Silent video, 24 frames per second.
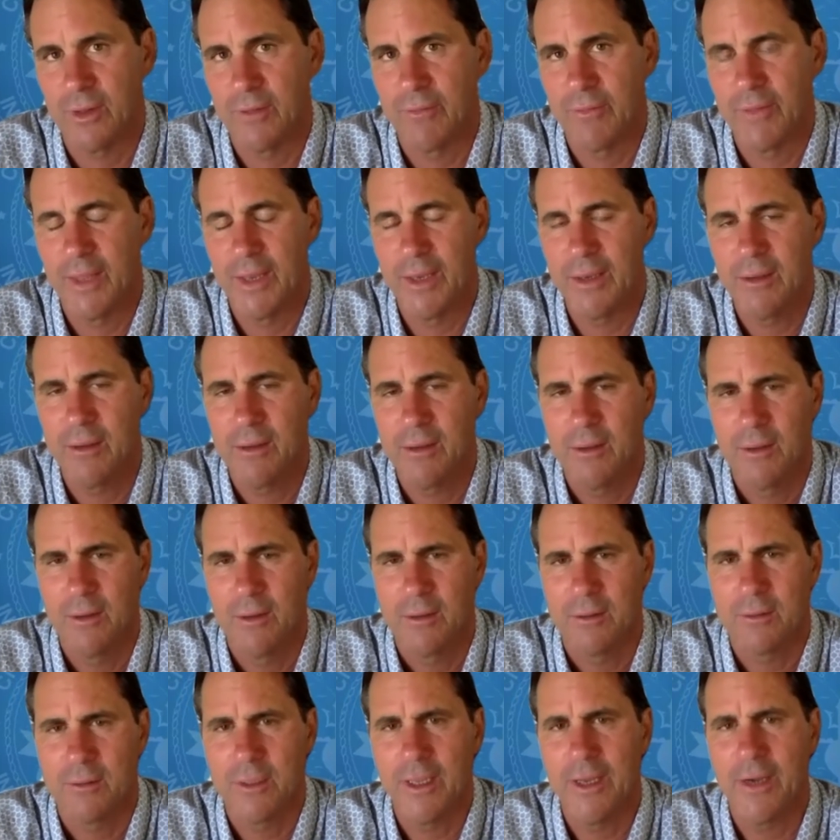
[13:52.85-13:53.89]
And then
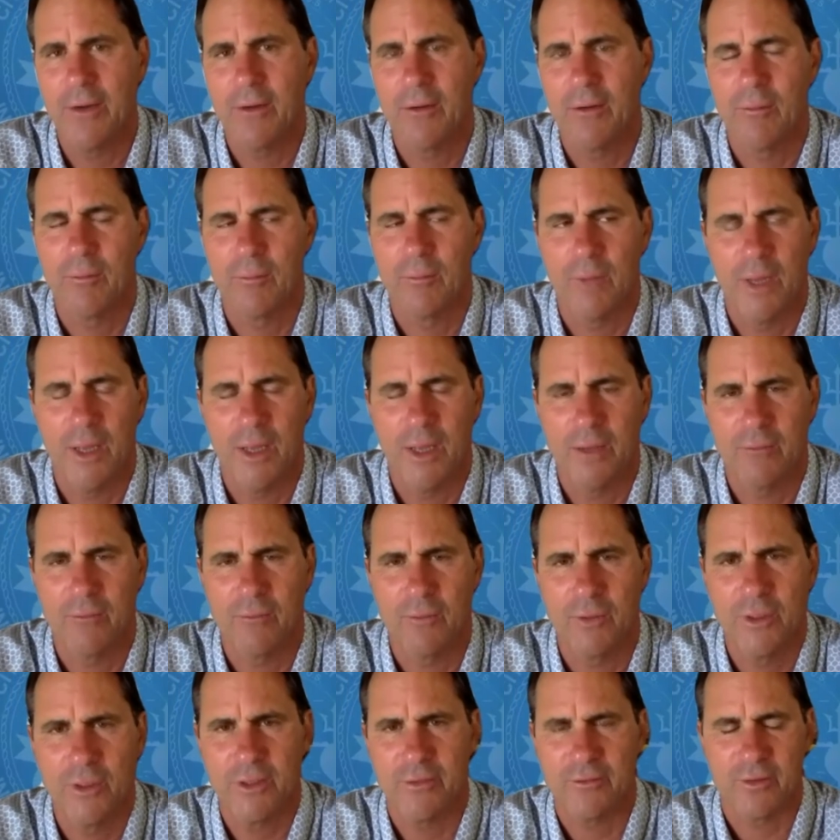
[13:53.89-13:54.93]
later,
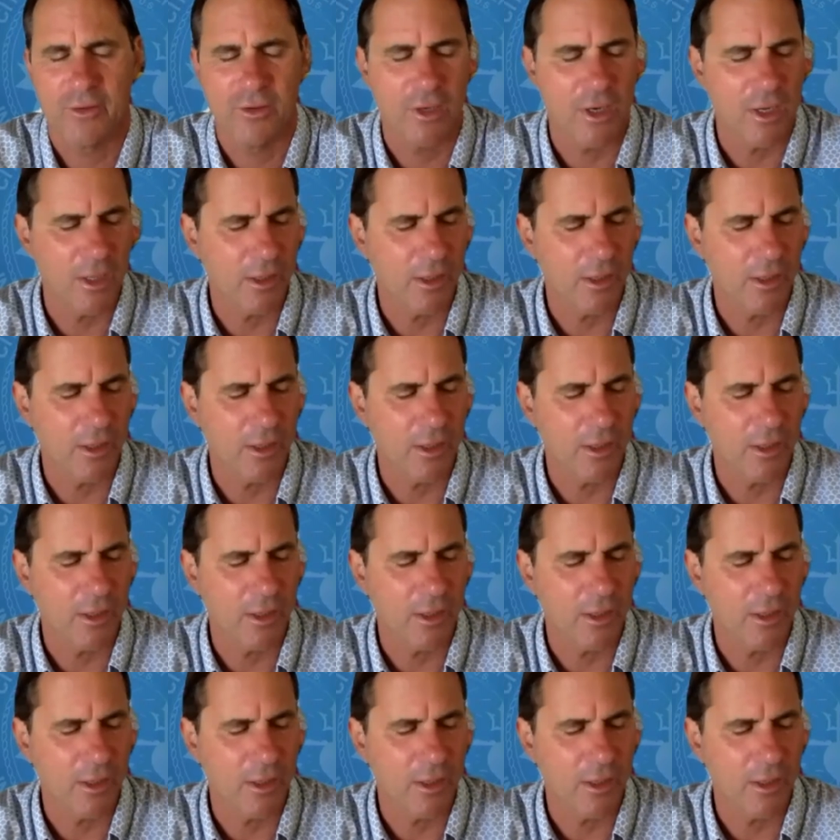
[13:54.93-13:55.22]
really as a